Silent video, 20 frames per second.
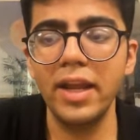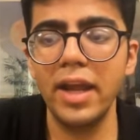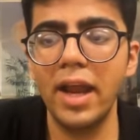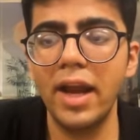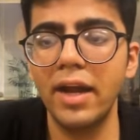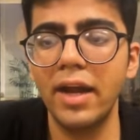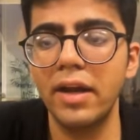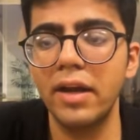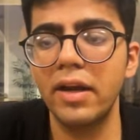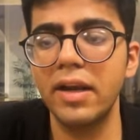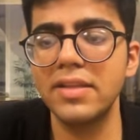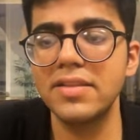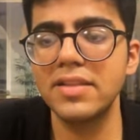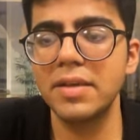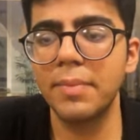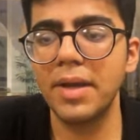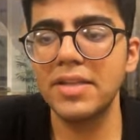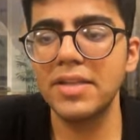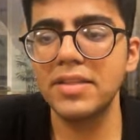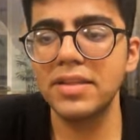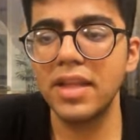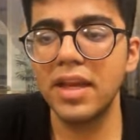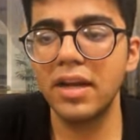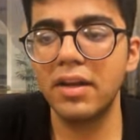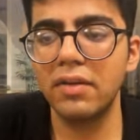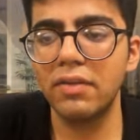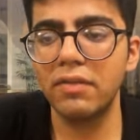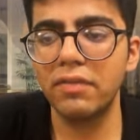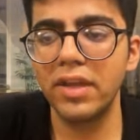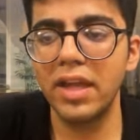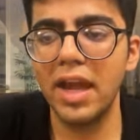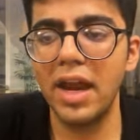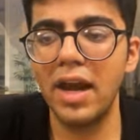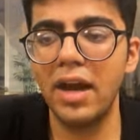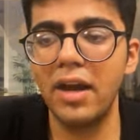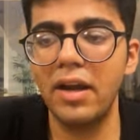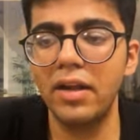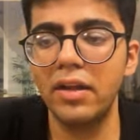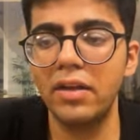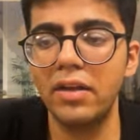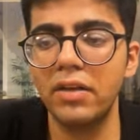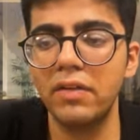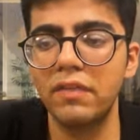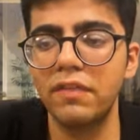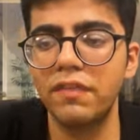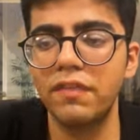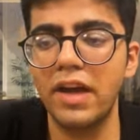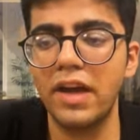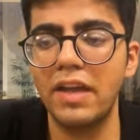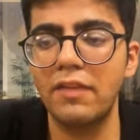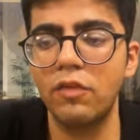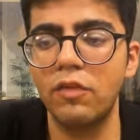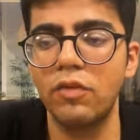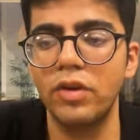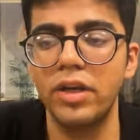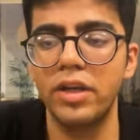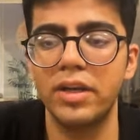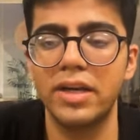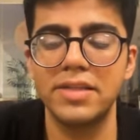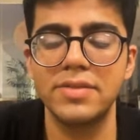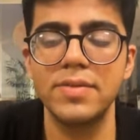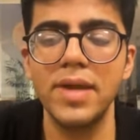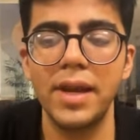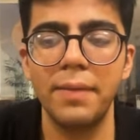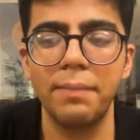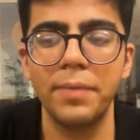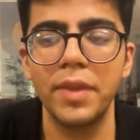and let's imagine that we had 5 over here as well.